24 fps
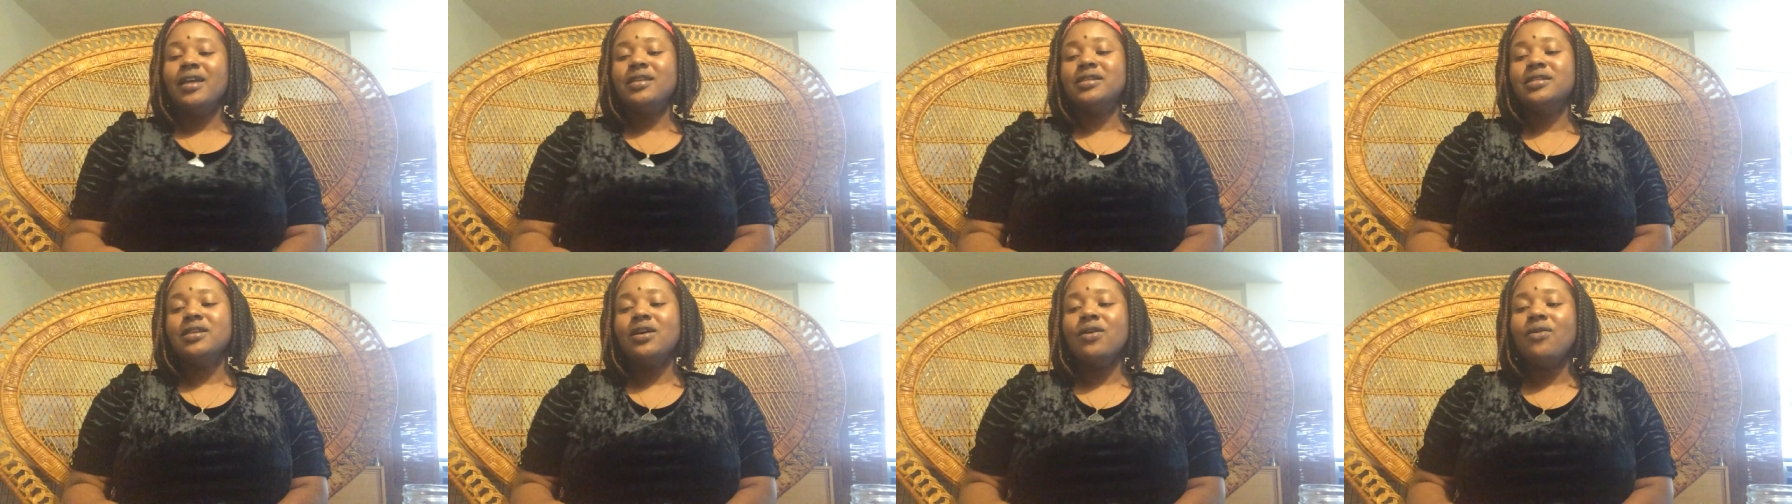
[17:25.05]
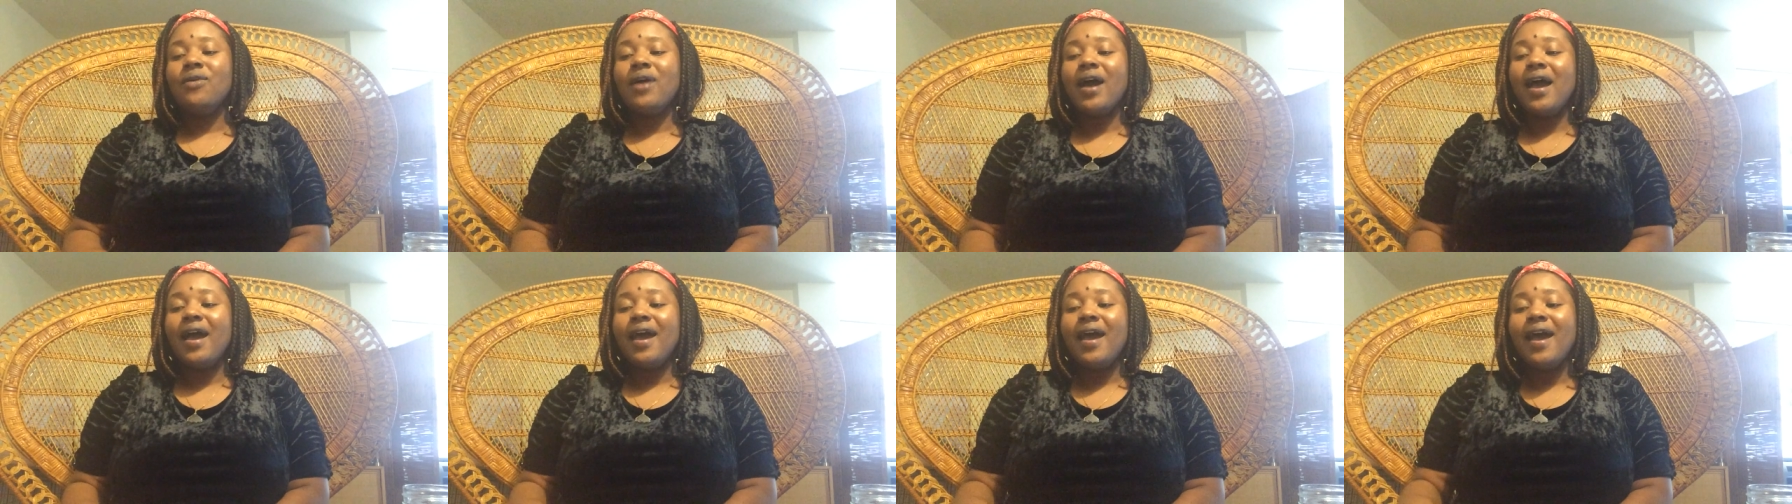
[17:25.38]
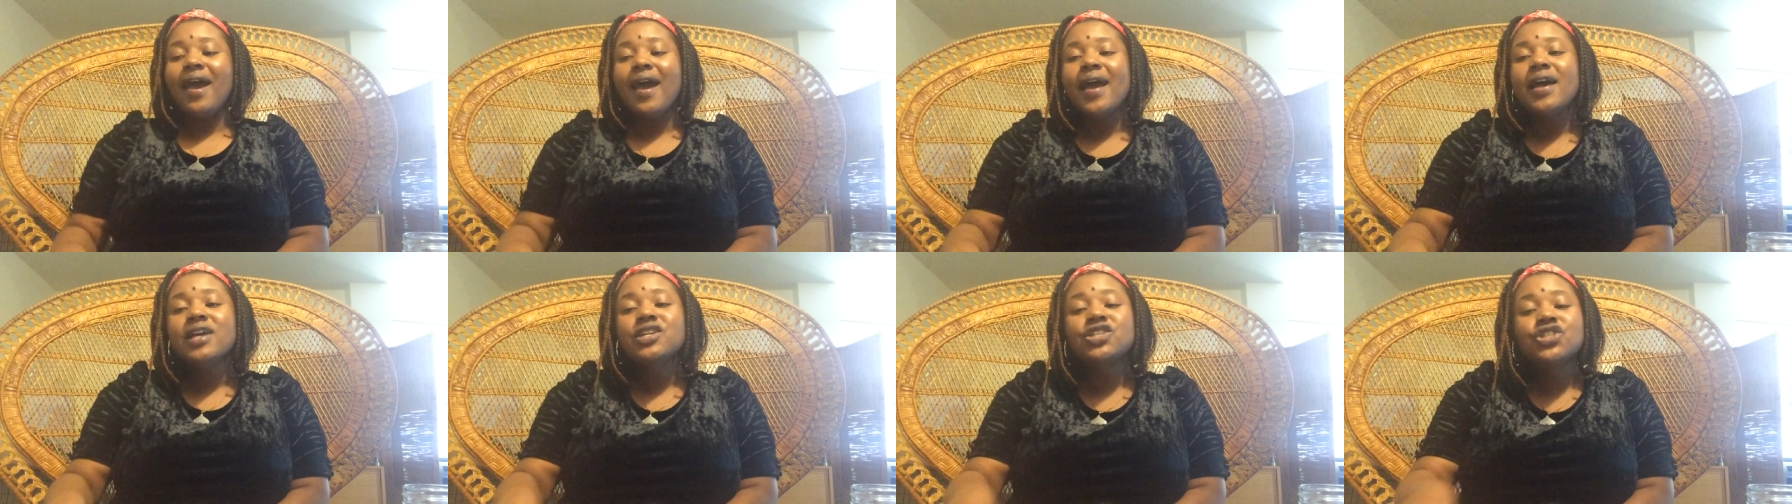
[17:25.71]
And so I
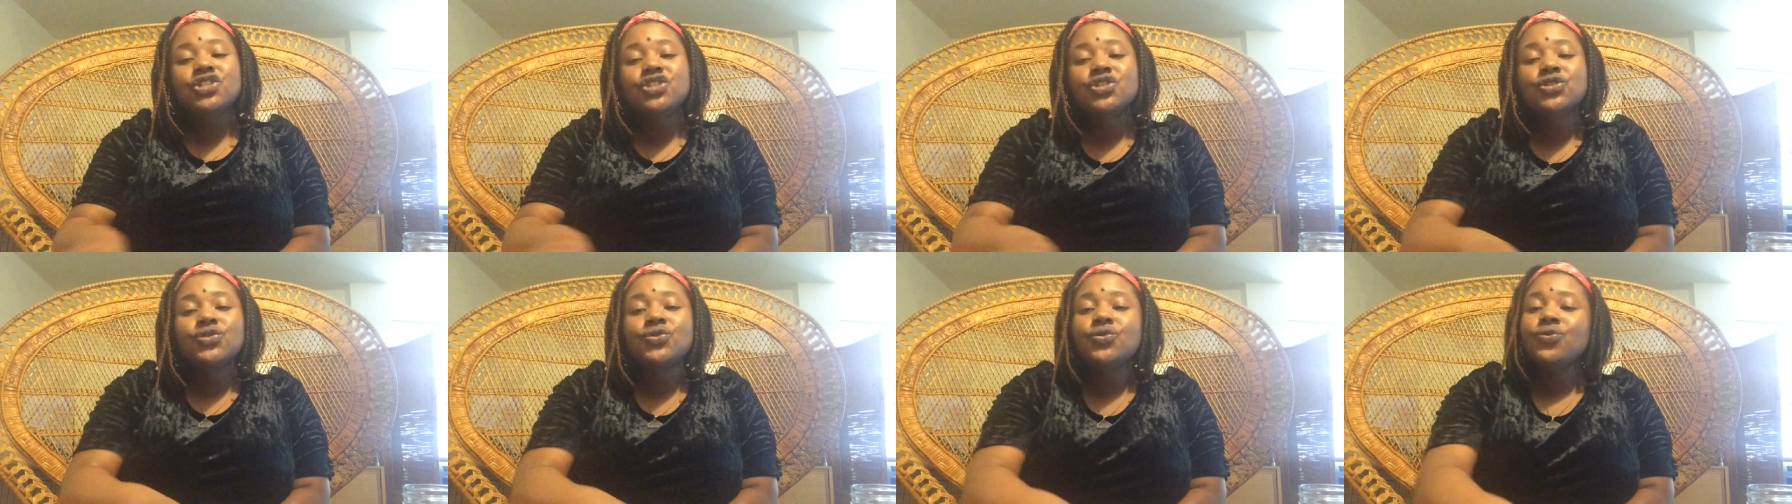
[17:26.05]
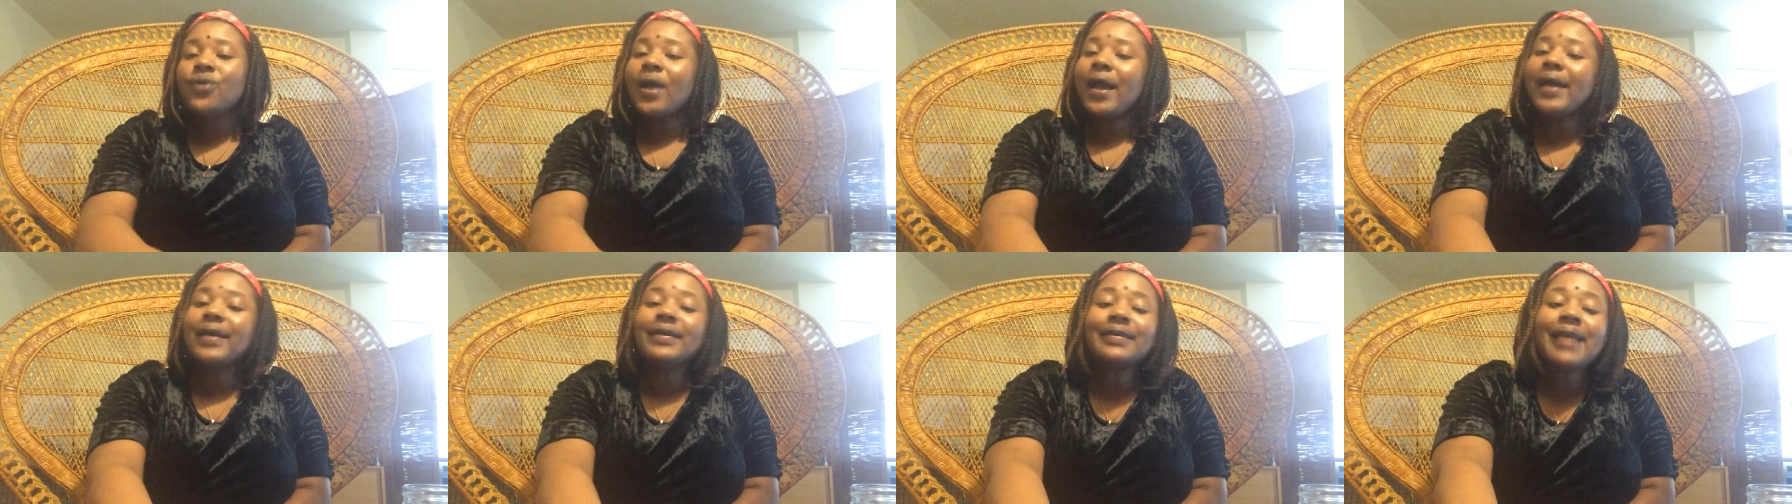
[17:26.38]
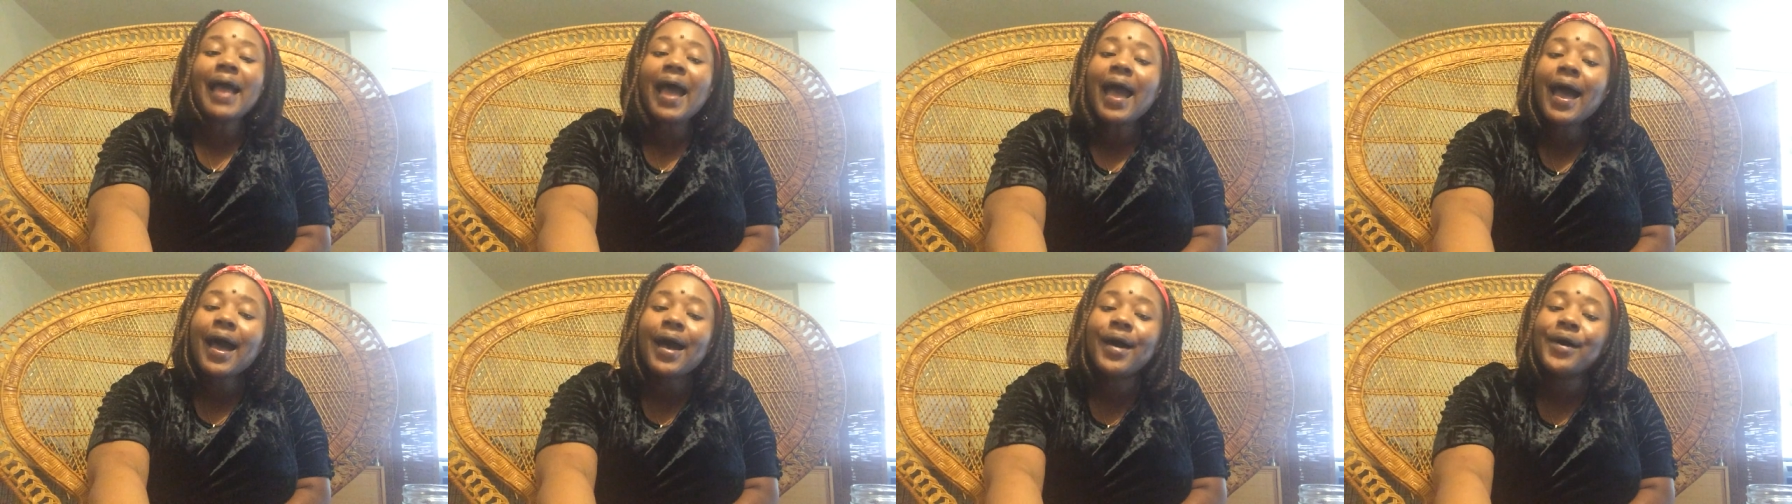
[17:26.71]
ask you right
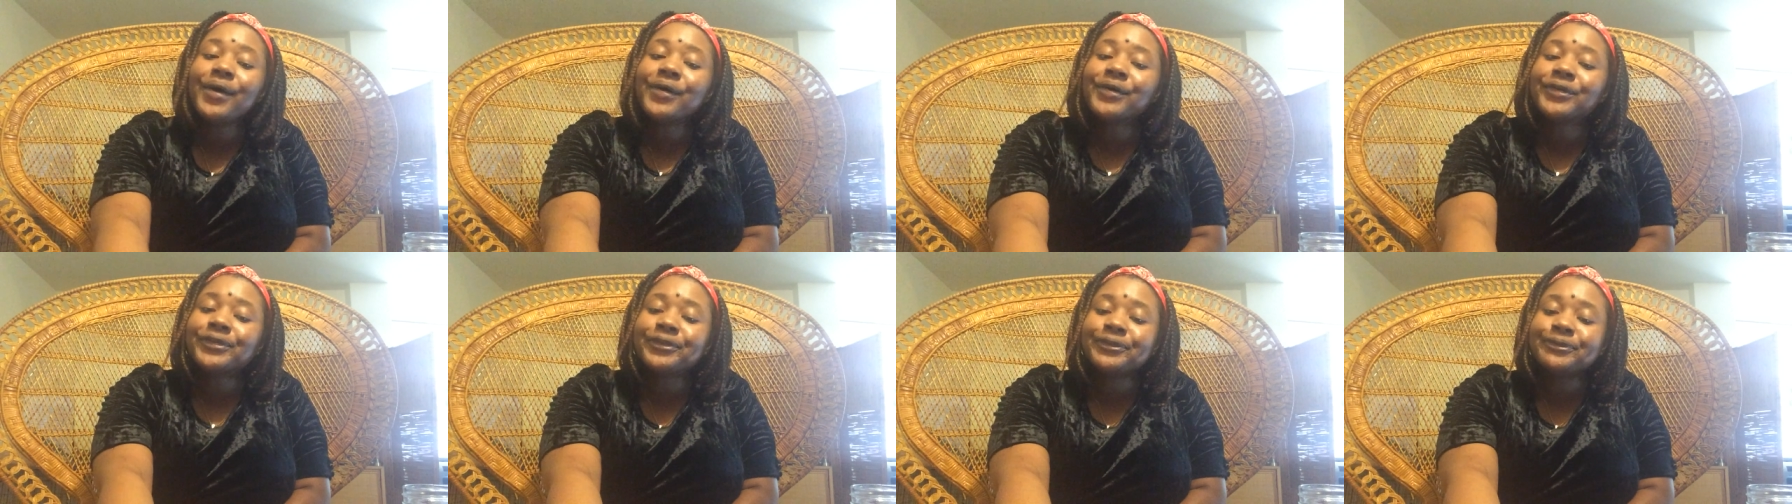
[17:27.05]
now,